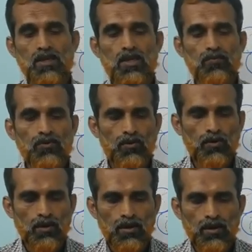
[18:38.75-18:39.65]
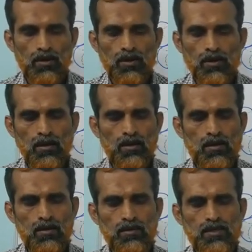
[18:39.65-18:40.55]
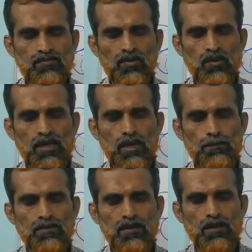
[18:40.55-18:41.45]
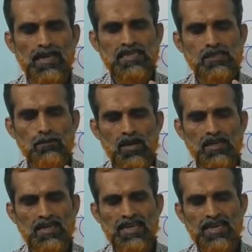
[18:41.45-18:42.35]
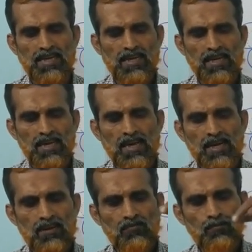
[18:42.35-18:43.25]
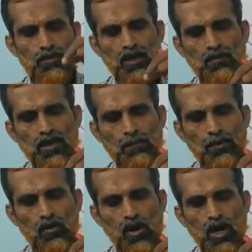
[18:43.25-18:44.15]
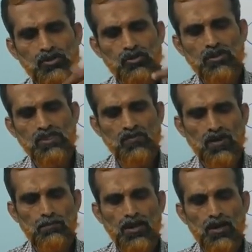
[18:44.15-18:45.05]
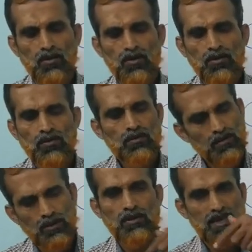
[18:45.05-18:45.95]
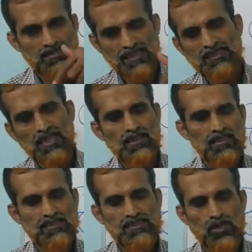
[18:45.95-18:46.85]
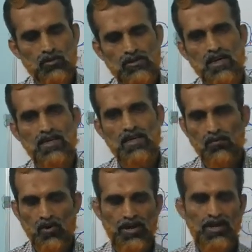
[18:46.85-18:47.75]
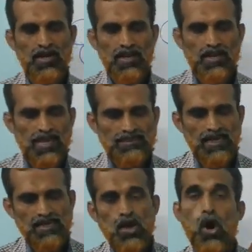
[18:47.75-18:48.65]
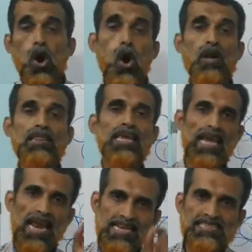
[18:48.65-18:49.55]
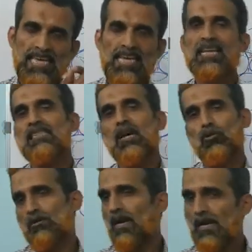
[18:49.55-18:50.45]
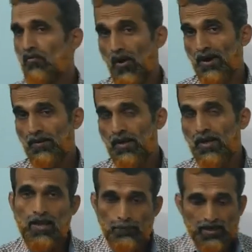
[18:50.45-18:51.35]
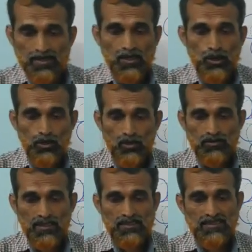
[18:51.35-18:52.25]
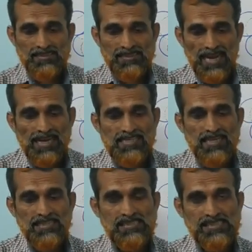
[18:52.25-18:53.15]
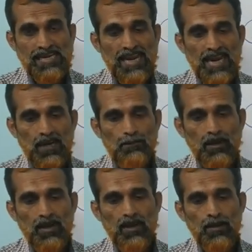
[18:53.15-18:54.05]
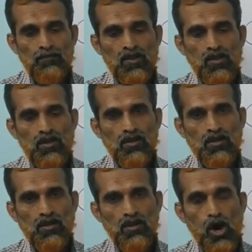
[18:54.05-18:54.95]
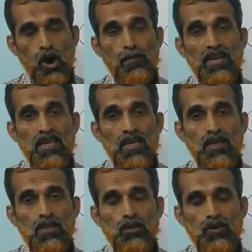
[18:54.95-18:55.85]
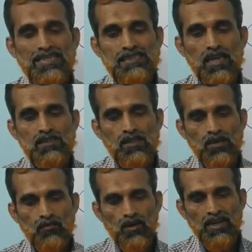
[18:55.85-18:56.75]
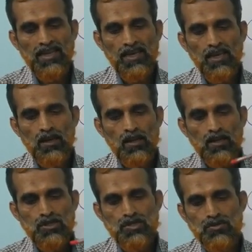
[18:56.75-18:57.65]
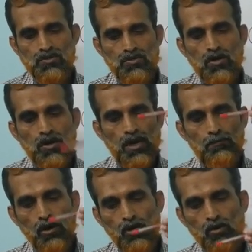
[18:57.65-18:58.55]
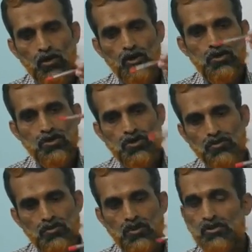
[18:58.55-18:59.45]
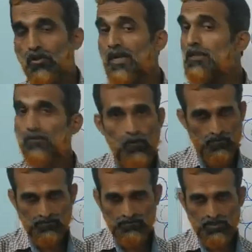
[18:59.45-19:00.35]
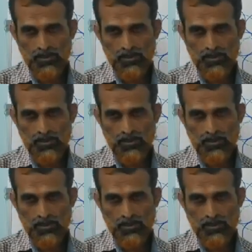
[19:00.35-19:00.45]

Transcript: If you keep the next particle here and below, above also there is one below, you can see that this is an octahedral void. Like that, all the edge centers are octahedral void. But you know that this edge is shared by how many unit cells? 1 here, 2, above, 2, so it's 4.